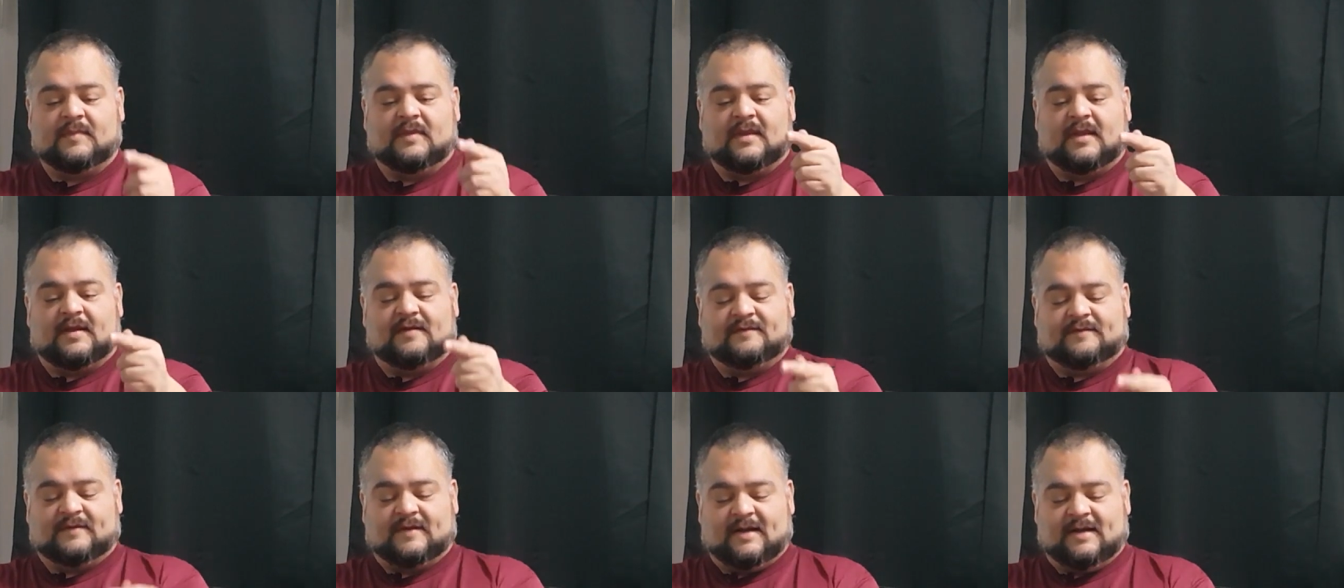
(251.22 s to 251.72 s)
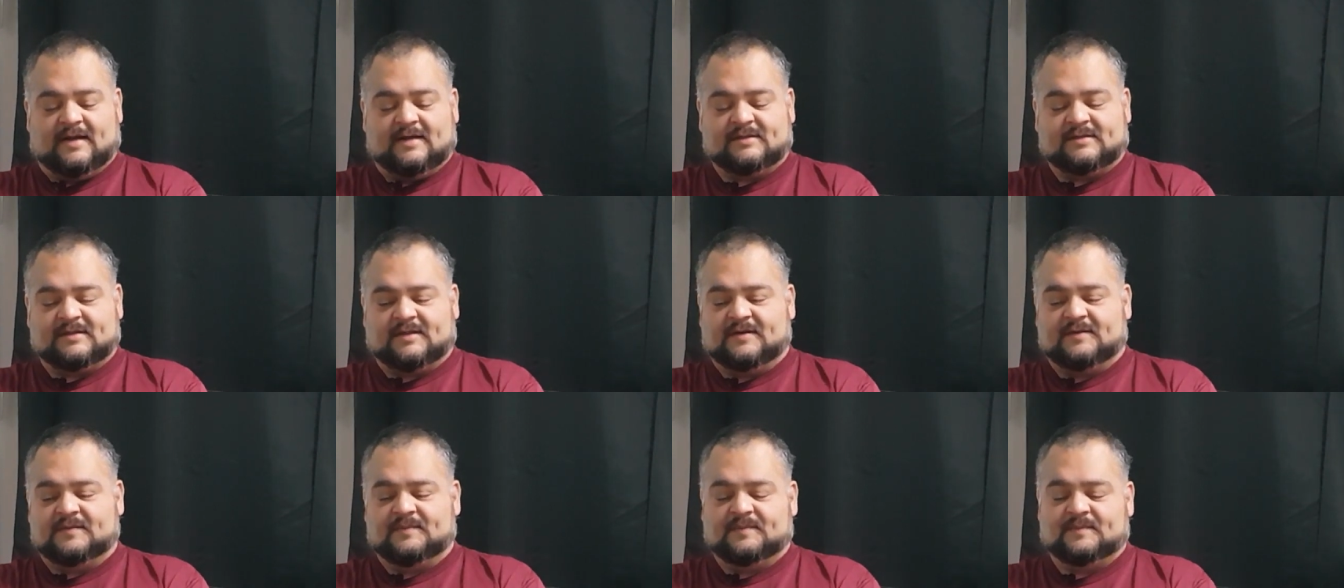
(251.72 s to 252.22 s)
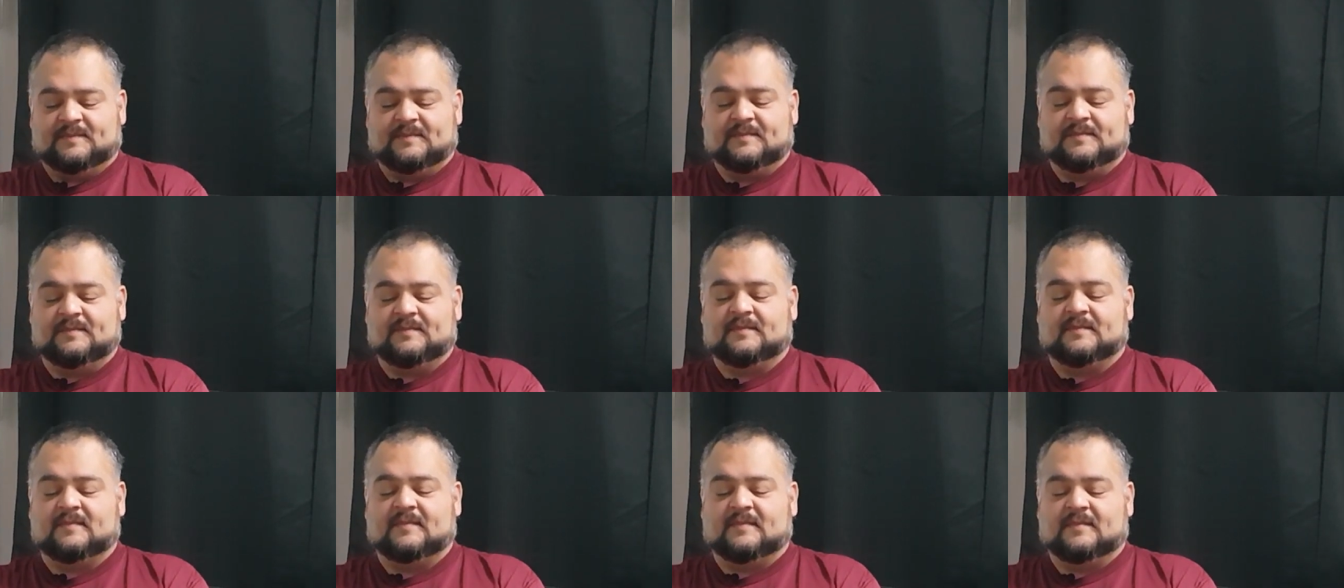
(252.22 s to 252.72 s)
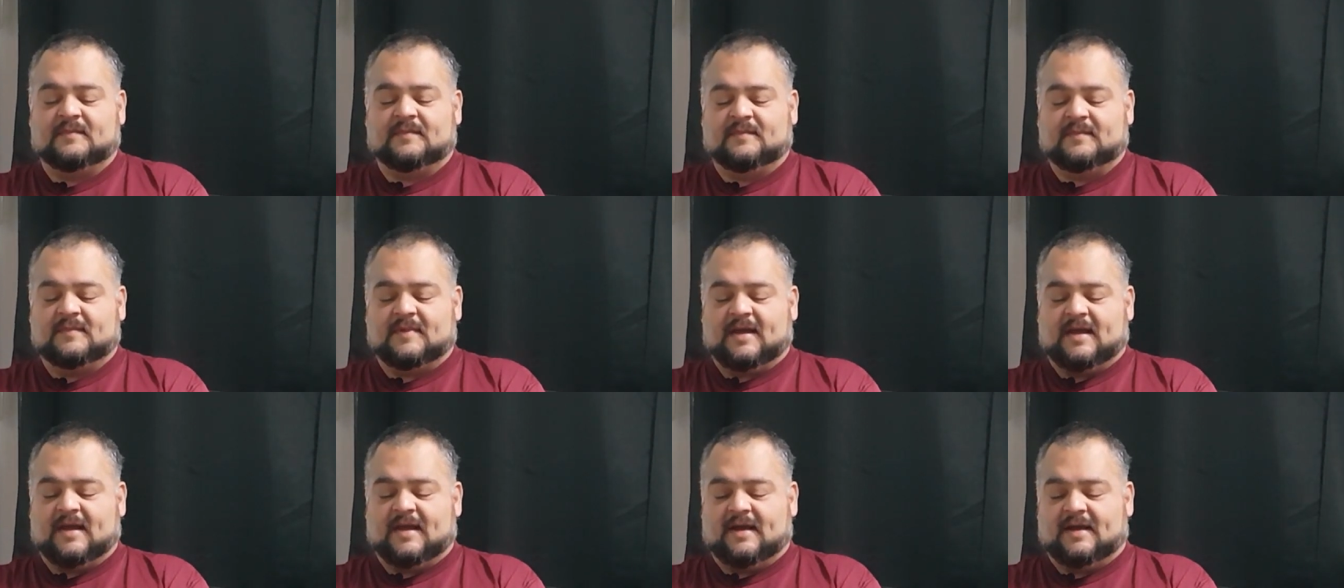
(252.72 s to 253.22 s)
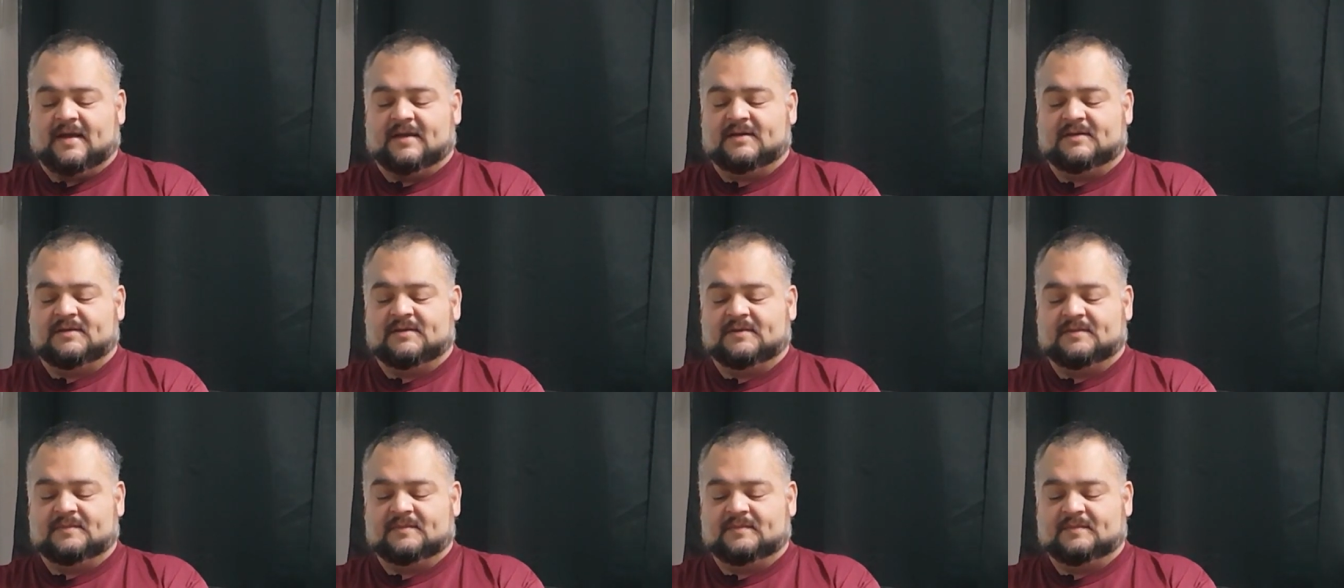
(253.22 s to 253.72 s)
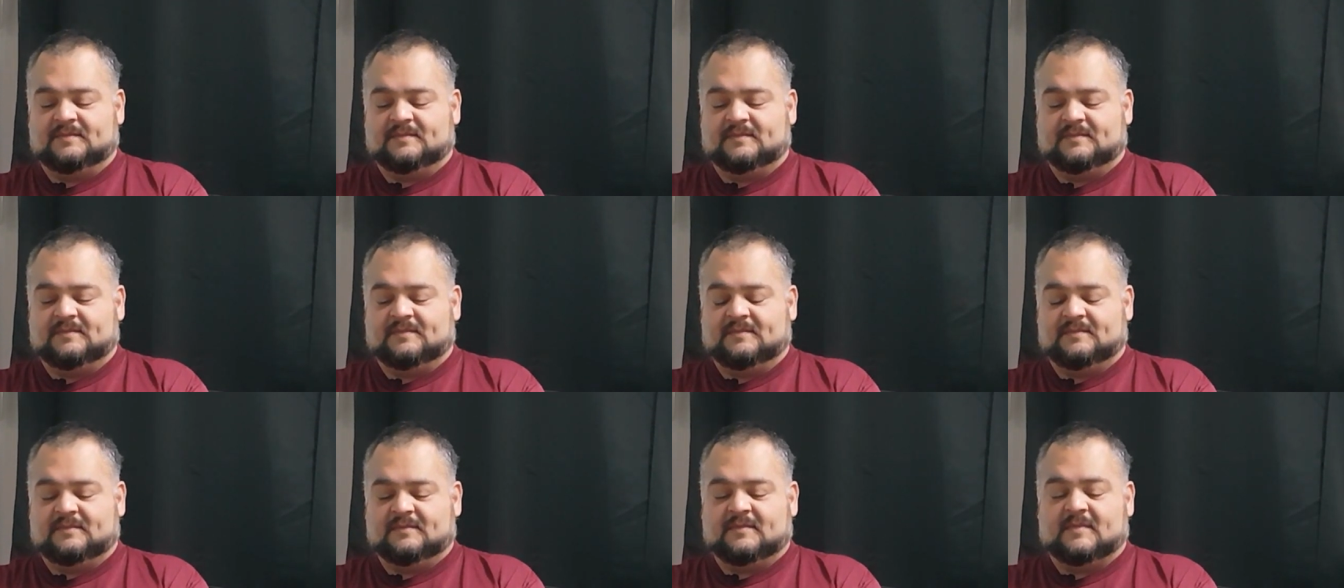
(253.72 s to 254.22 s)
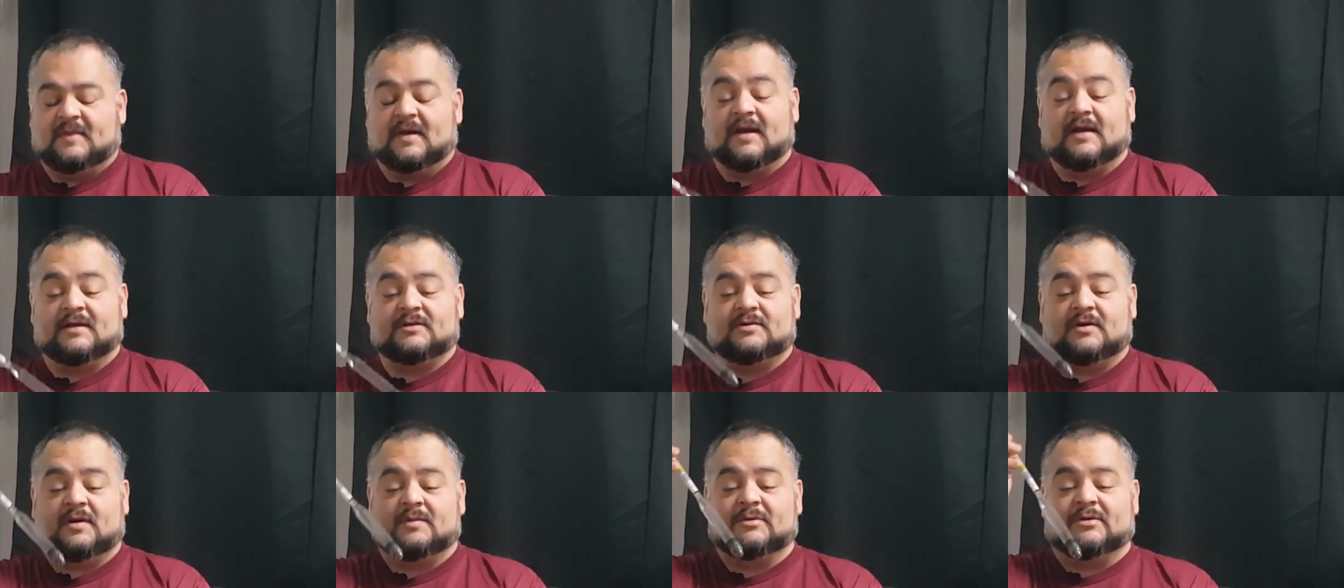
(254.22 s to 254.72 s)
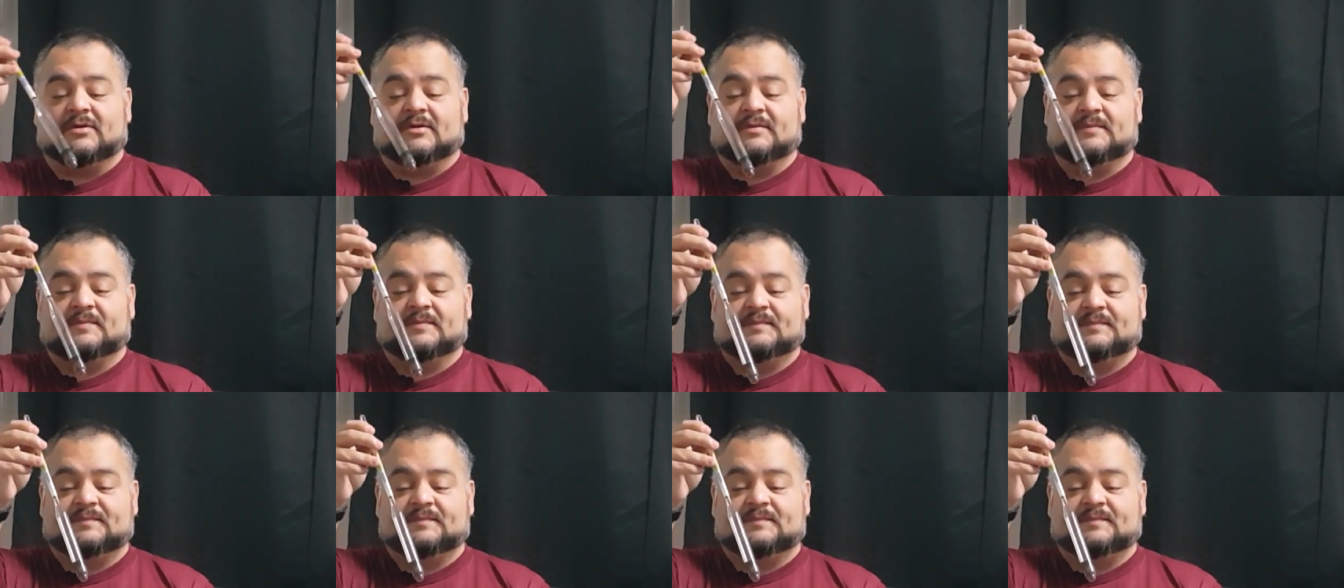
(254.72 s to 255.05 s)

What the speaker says: a flask and a hydrometer.